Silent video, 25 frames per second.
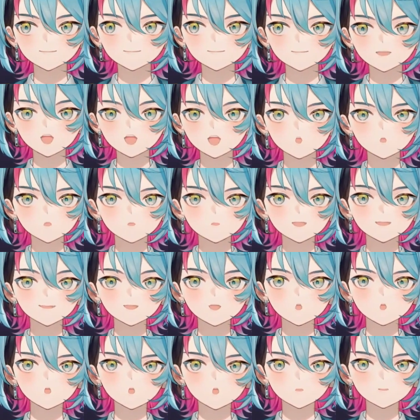I won't even
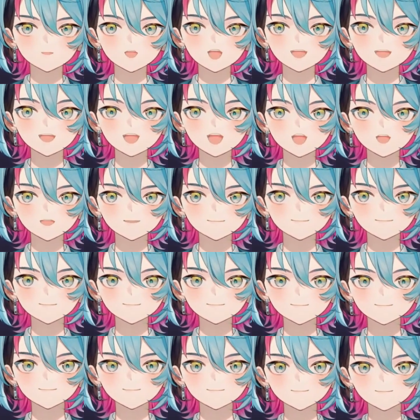hug Ren yet.
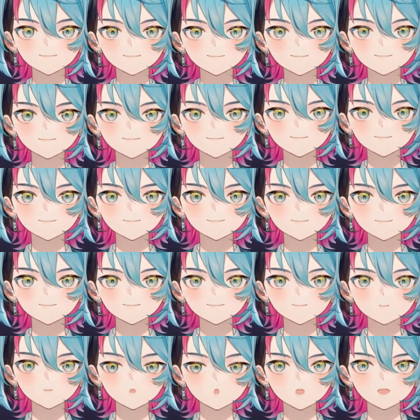
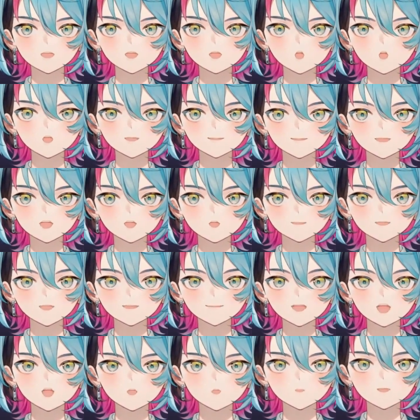Well, he hugged me anyways, but I
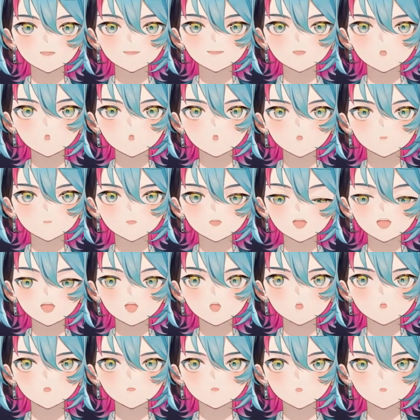won't even hug Ren yet.
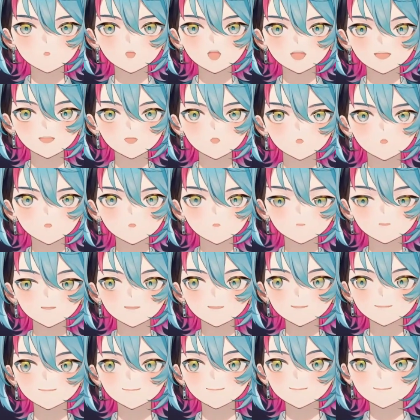So what I'm gonna do is
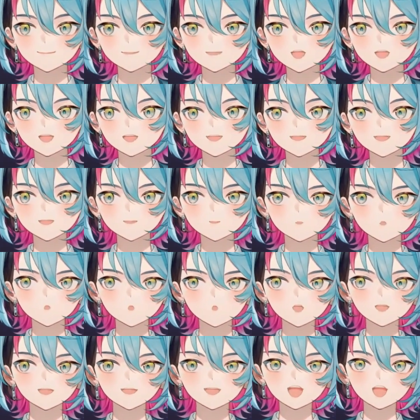this
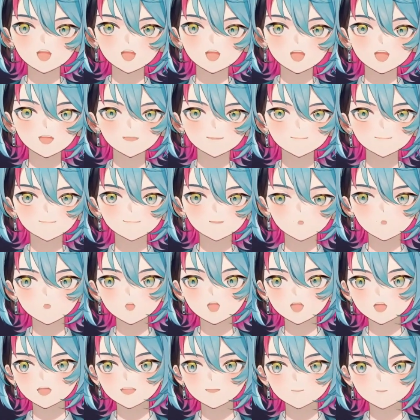one time, okay,
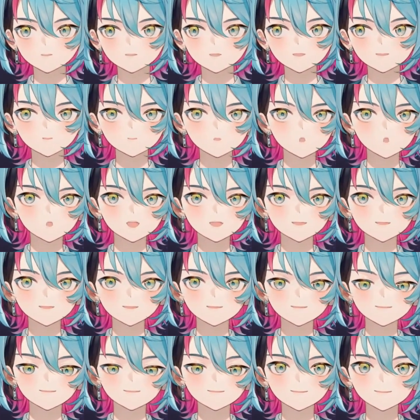I'm just this once,
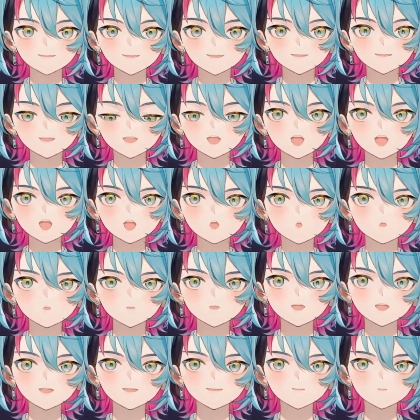I will
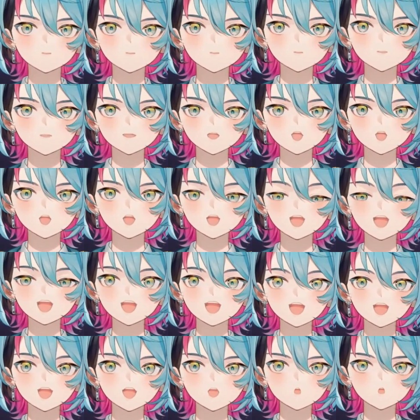give you
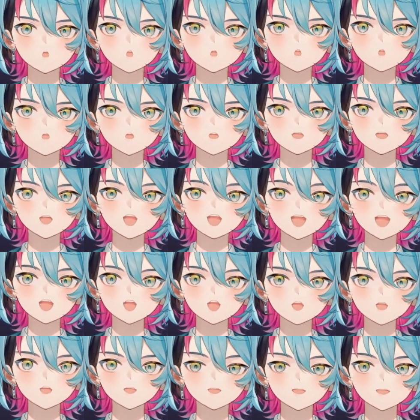a good night
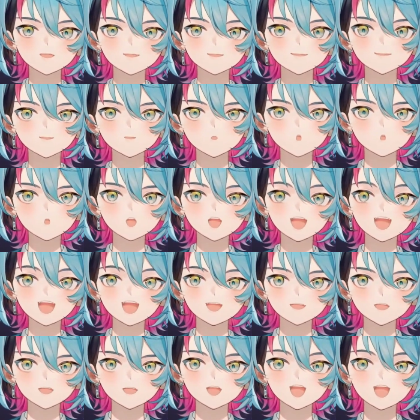forehead
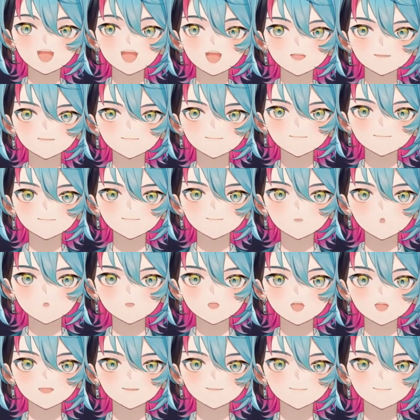pat,
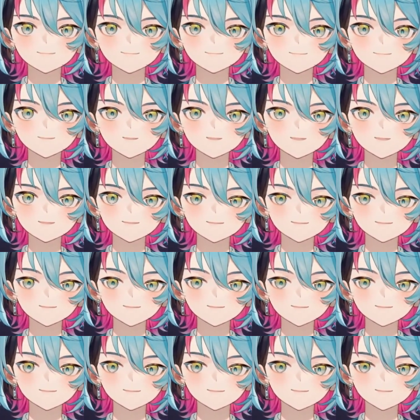okay? Listen.